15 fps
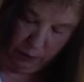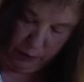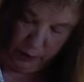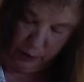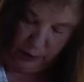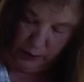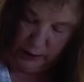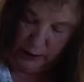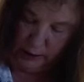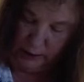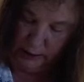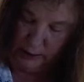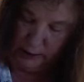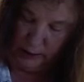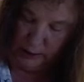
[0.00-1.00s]
put
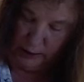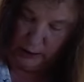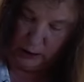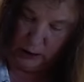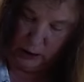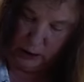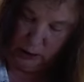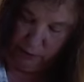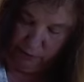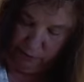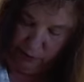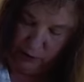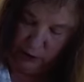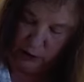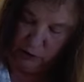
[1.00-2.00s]
this into your
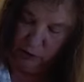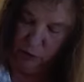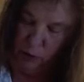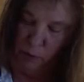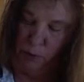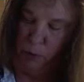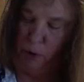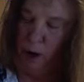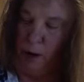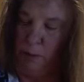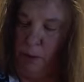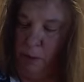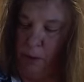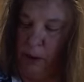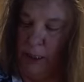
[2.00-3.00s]
fridge for
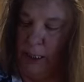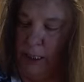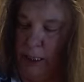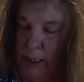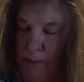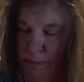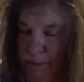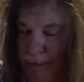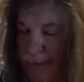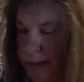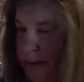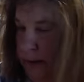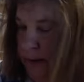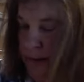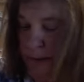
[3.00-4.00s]
probably,
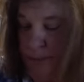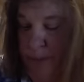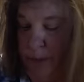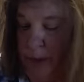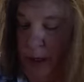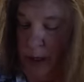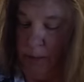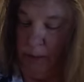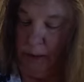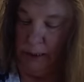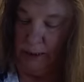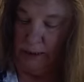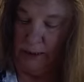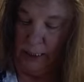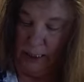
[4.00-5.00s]
I'm going to
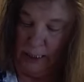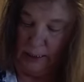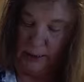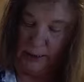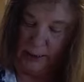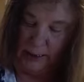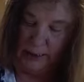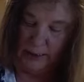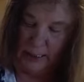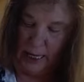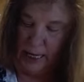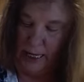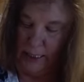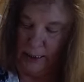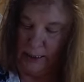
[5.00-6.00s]
say at least
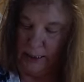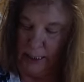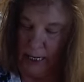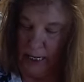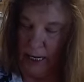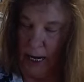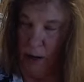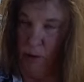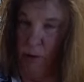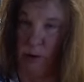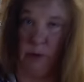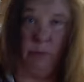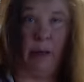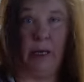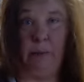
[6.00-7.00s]
8 to 10 hours,
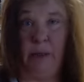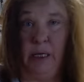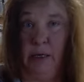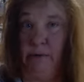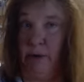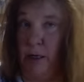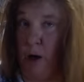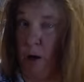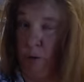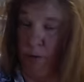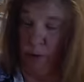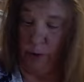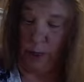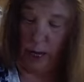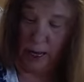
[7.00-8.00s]
maybe even
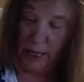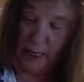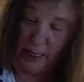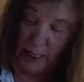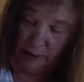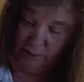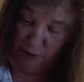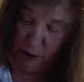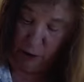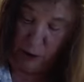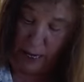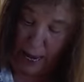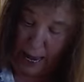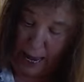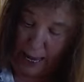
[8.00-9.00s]
overnight if you
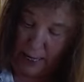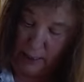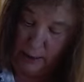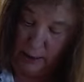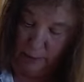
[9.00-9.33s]
can.